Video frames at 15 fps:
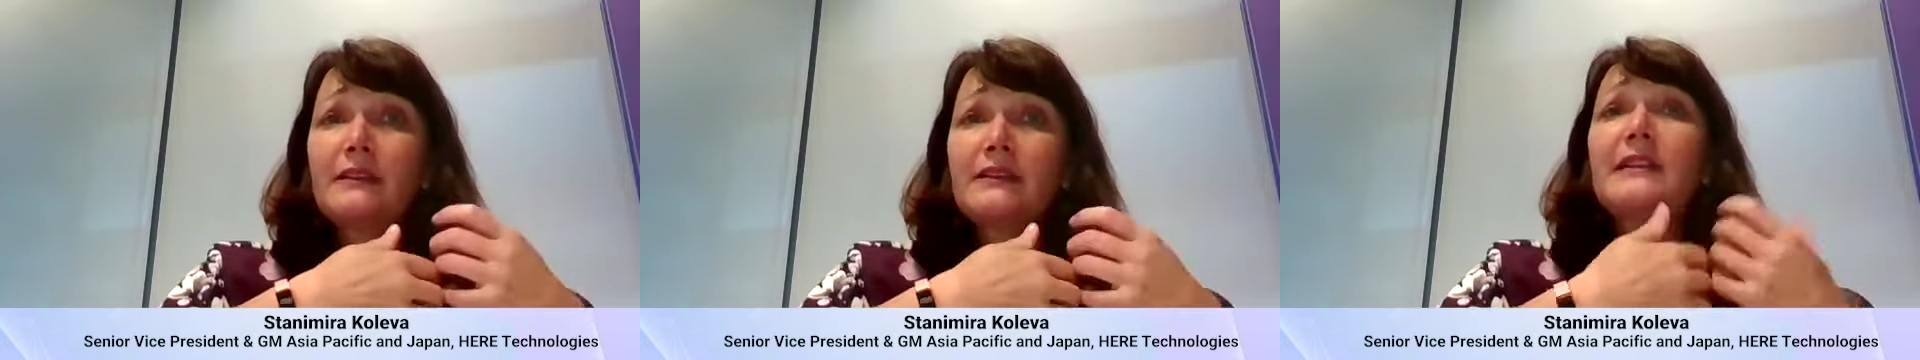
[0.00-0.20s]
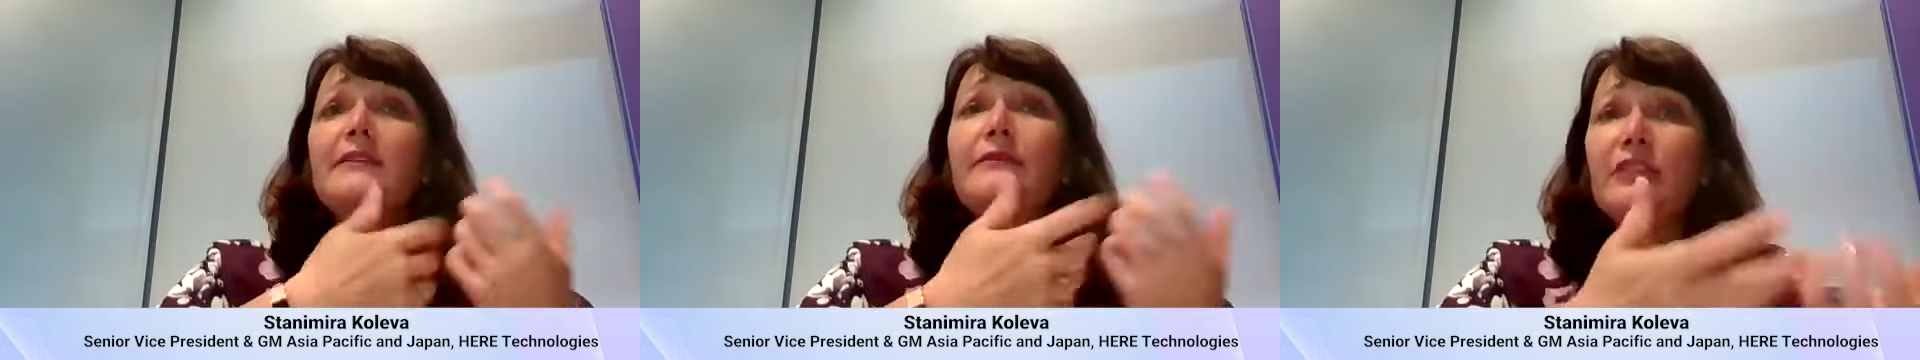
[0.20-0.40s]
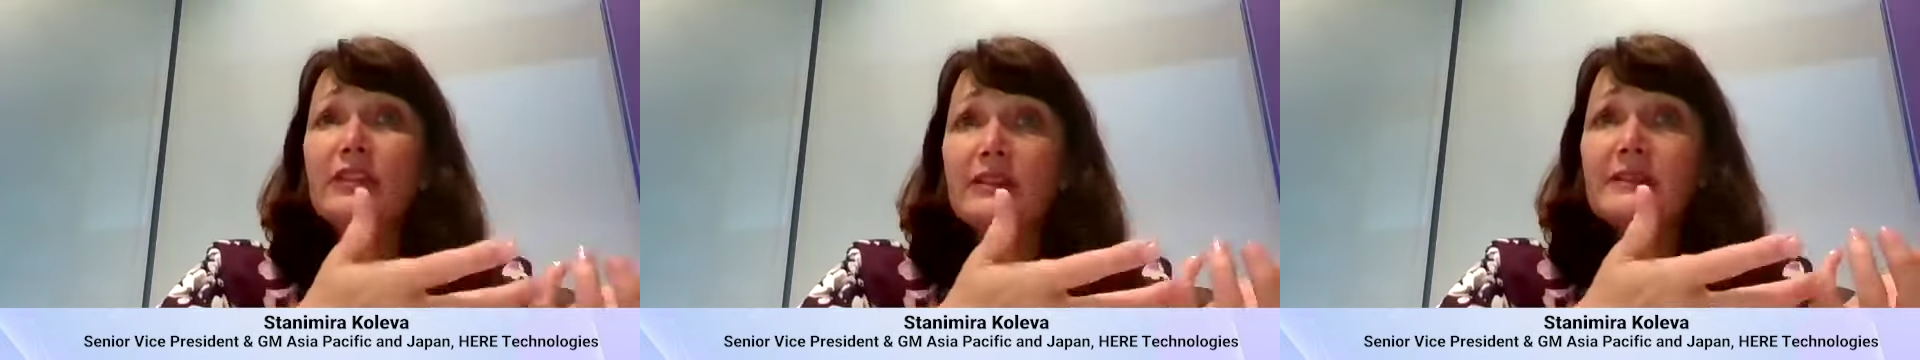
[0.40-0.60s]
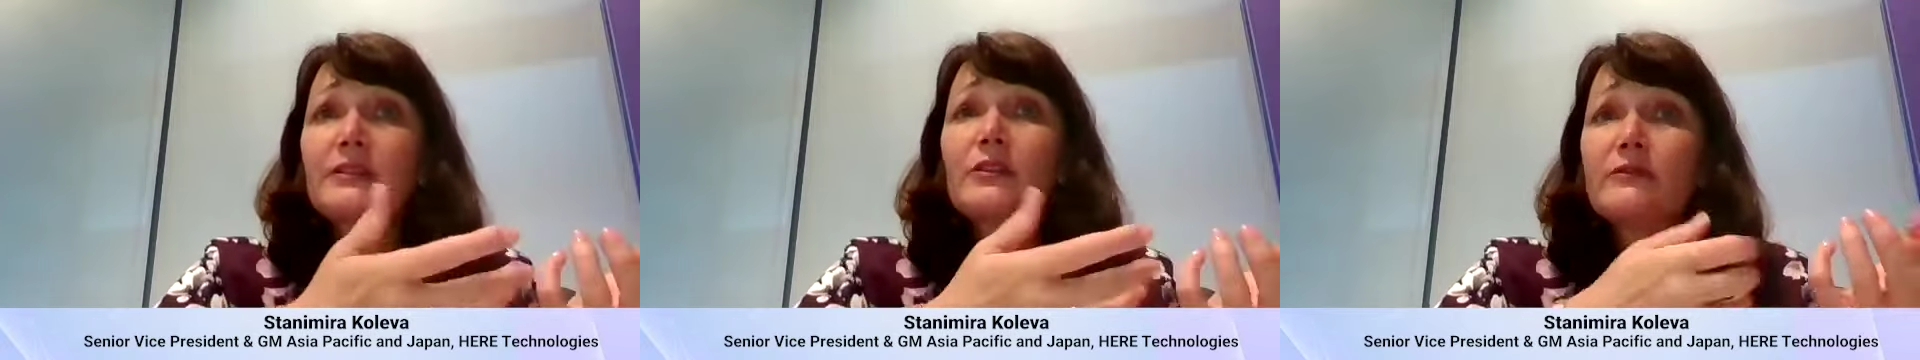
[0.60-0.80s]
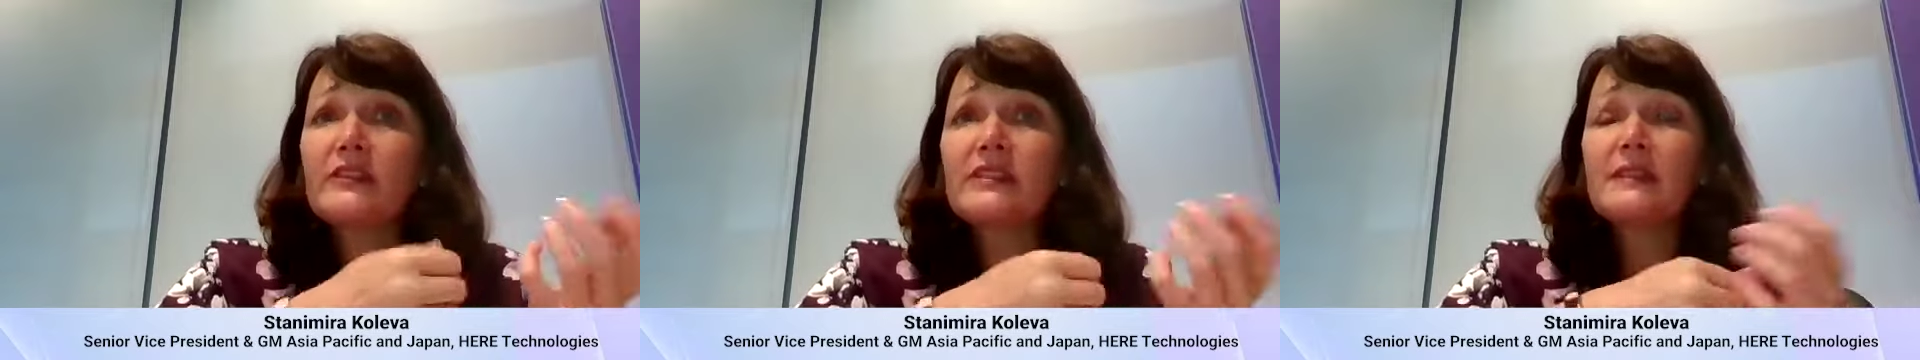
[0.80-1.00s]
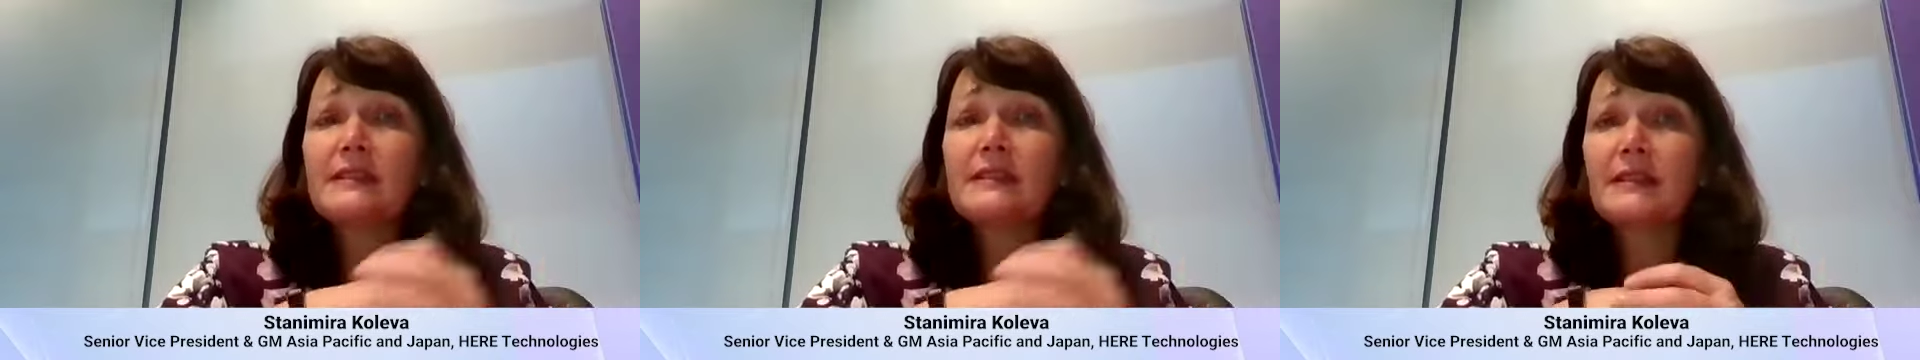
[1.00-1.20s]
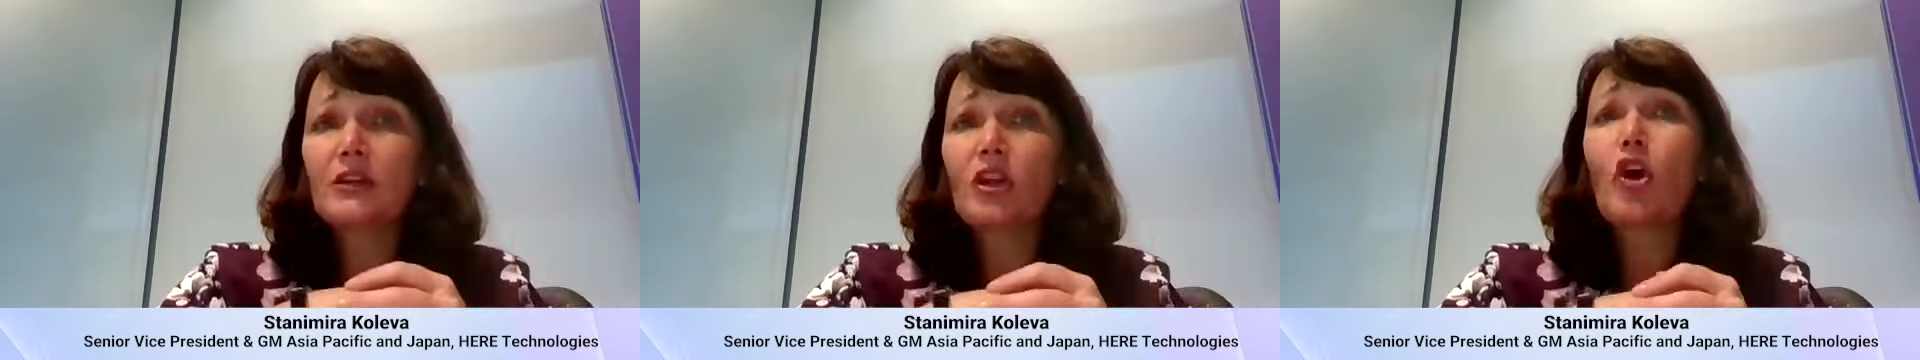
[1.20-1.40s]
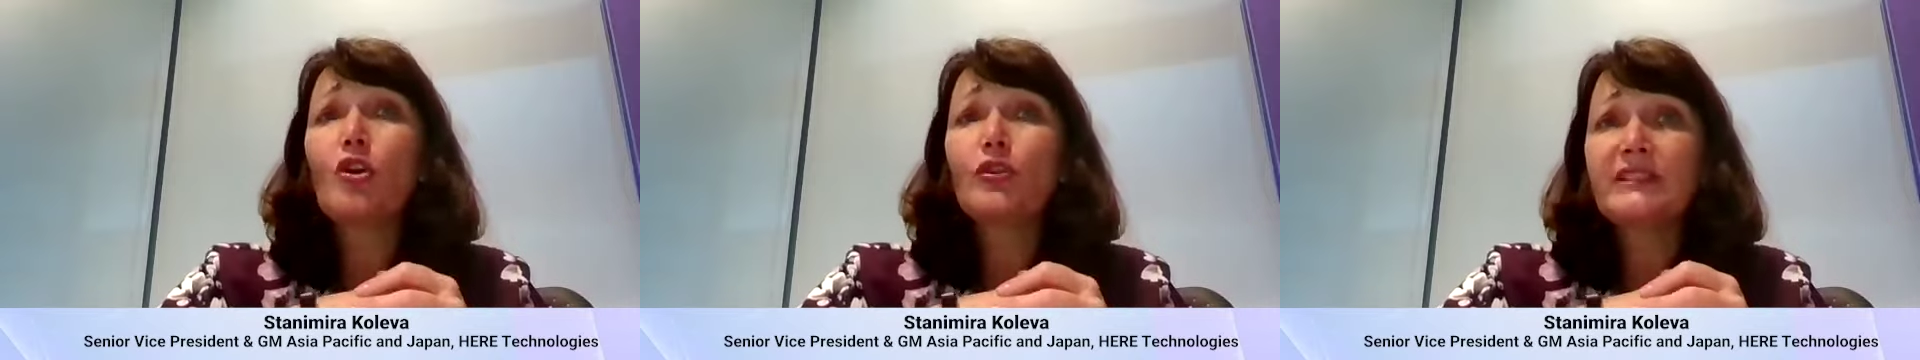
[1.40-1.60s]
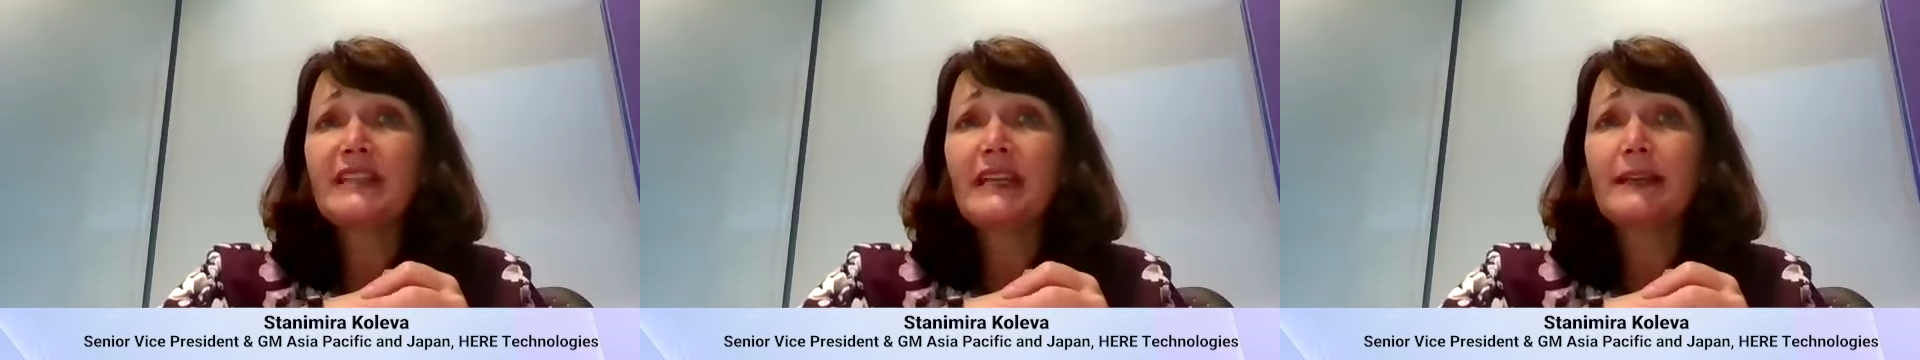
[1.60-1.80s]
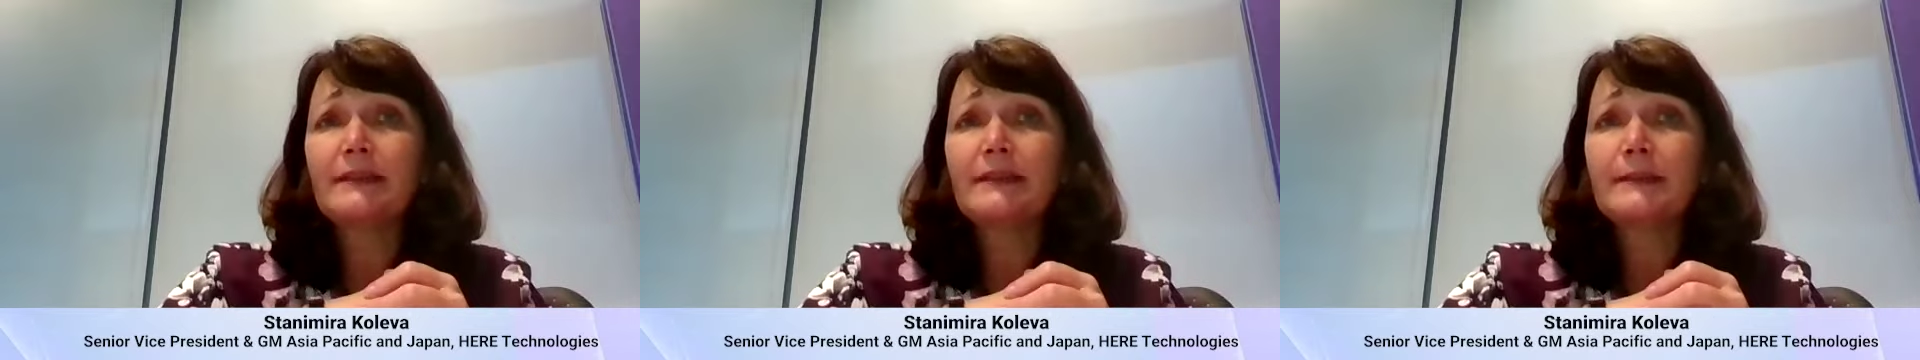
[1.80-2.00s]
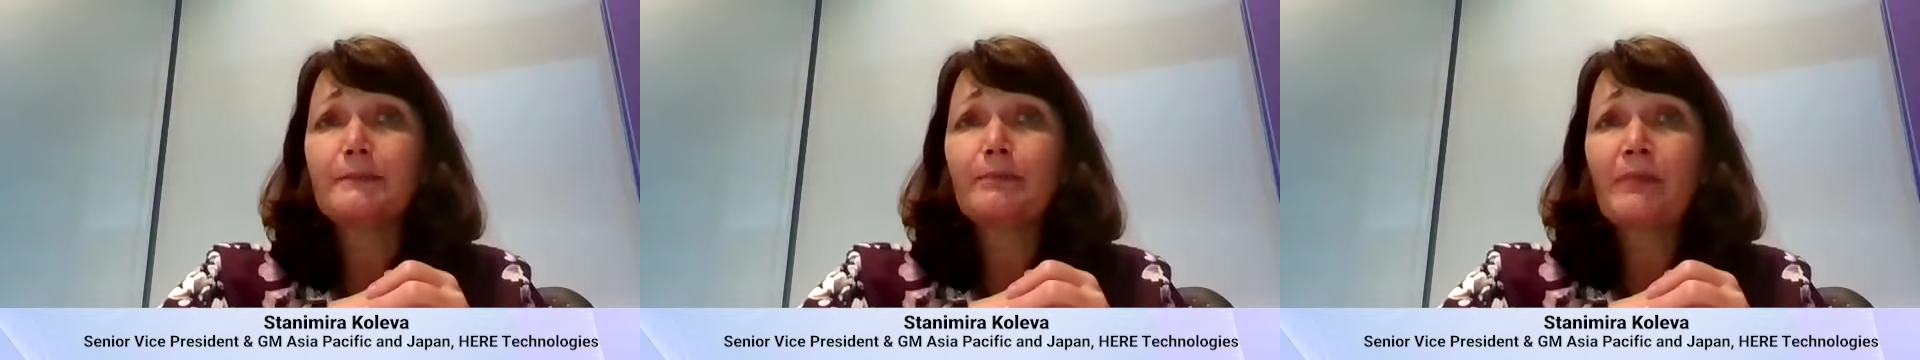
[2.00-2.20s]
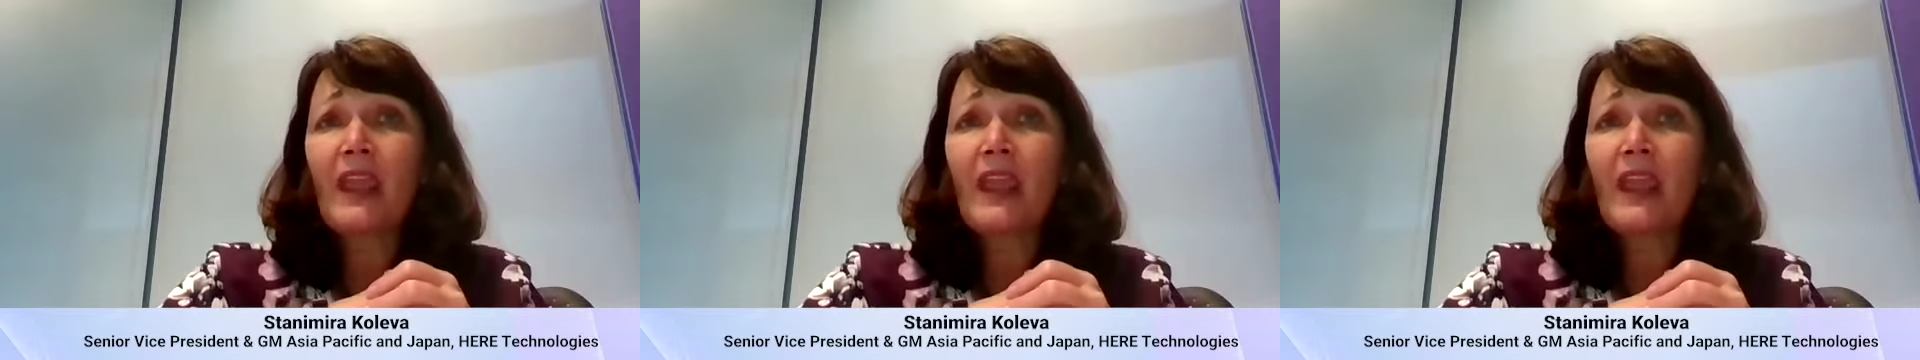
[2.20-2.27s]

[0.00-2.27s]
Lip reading: delivering services and content.